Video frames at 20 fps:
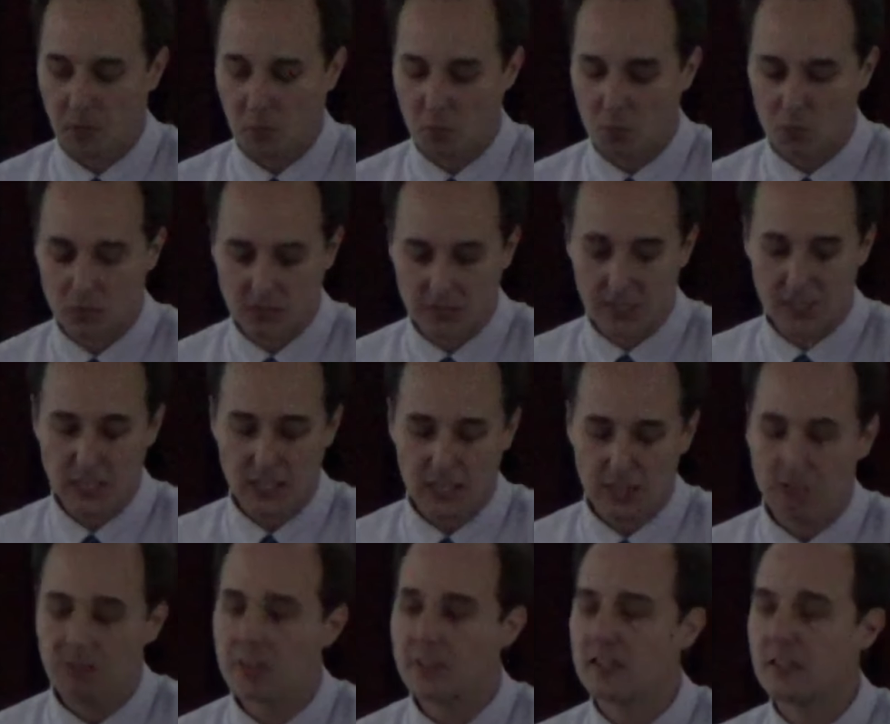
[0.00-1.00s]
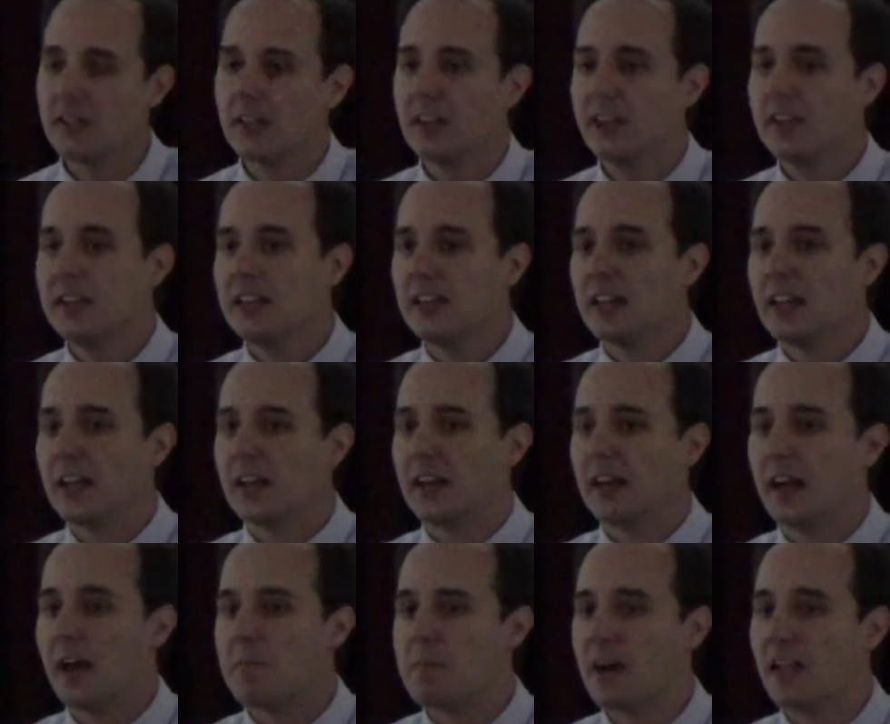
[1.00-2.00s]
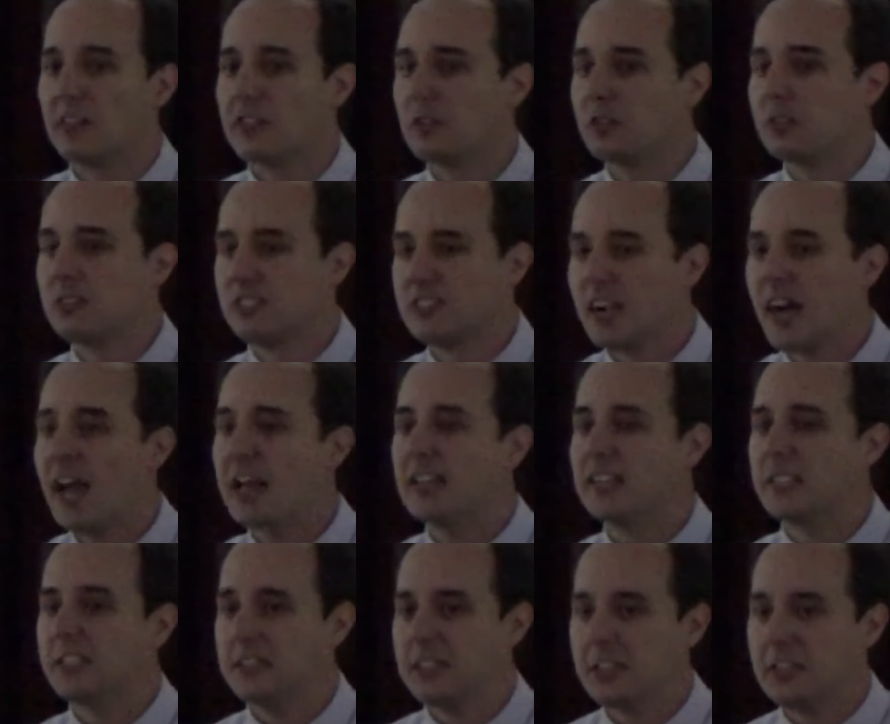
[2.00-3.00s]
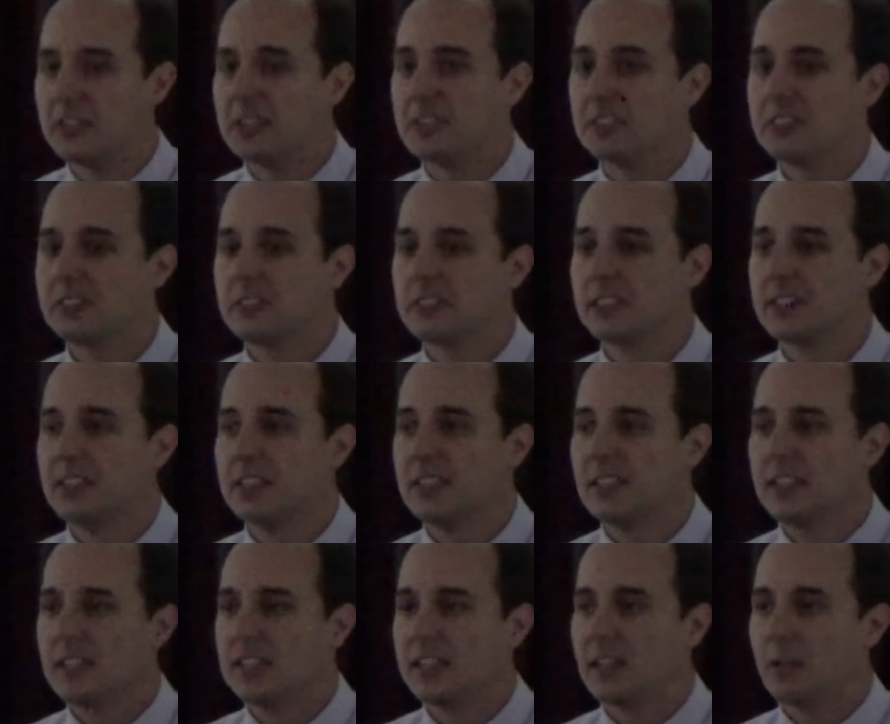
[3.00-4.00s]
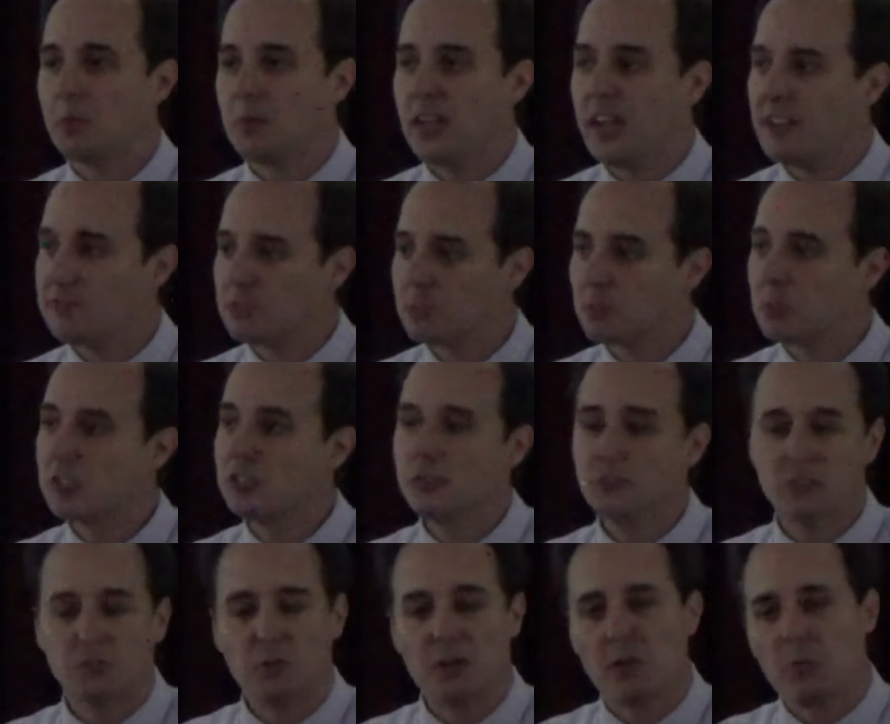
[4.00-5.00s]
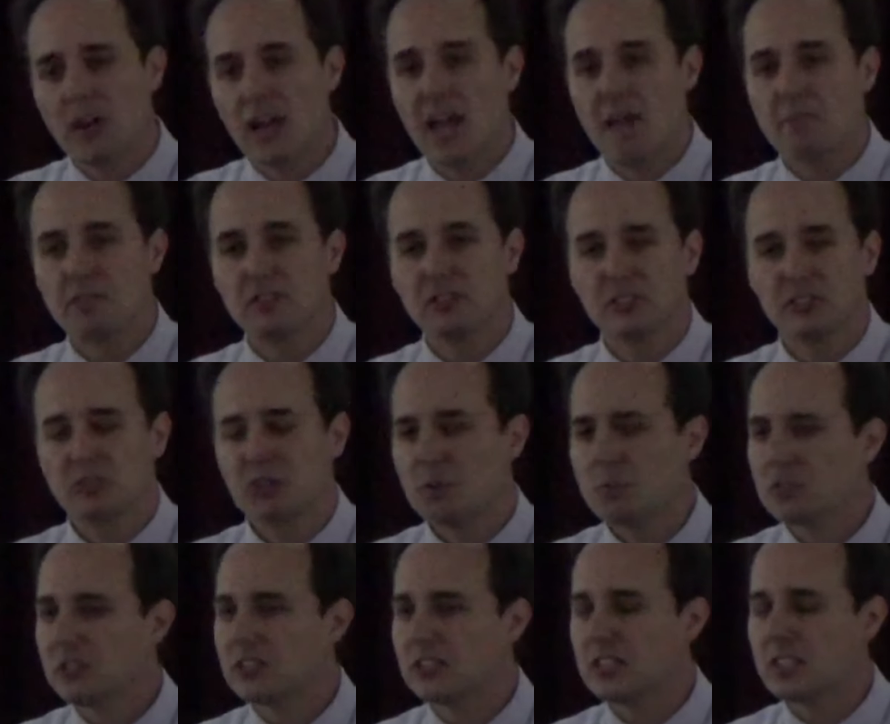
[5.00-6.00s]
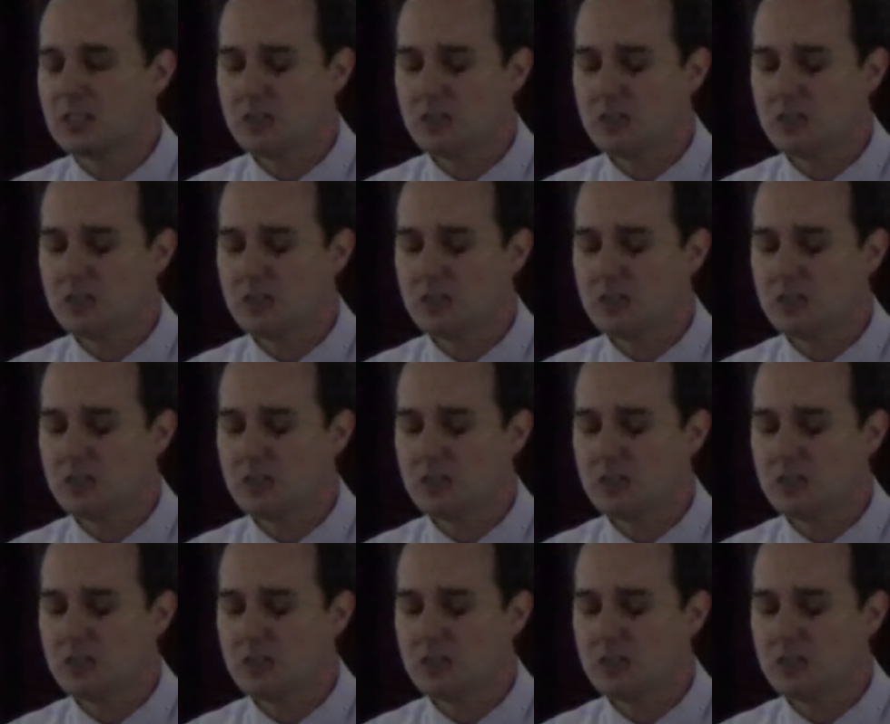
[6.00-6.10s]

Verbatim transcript: we'll see even uh, about those silent years. And we have some clues about what happened to the scriptures in